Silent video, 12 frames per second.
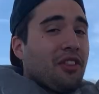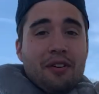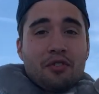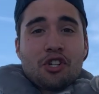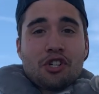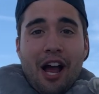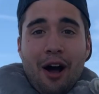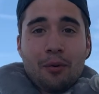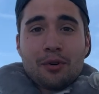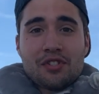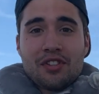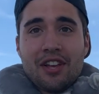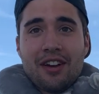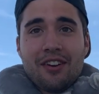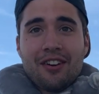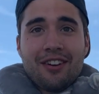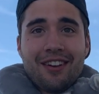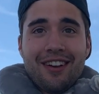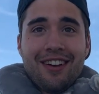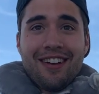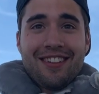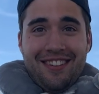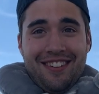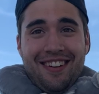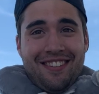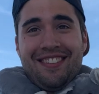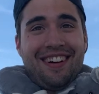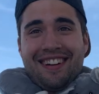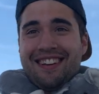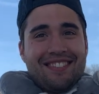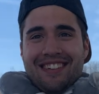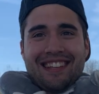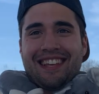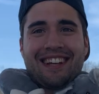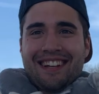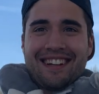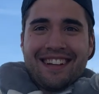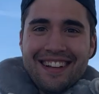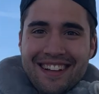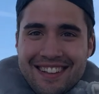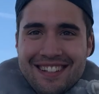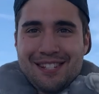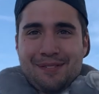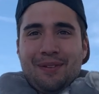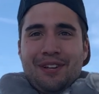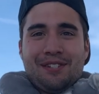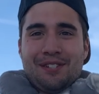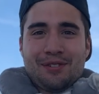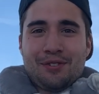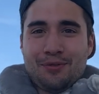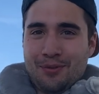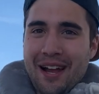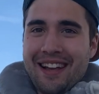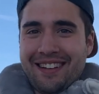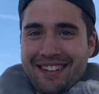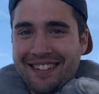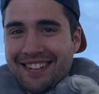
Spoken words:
They have showers in there. Dude, I'm not even kidding. This place is great.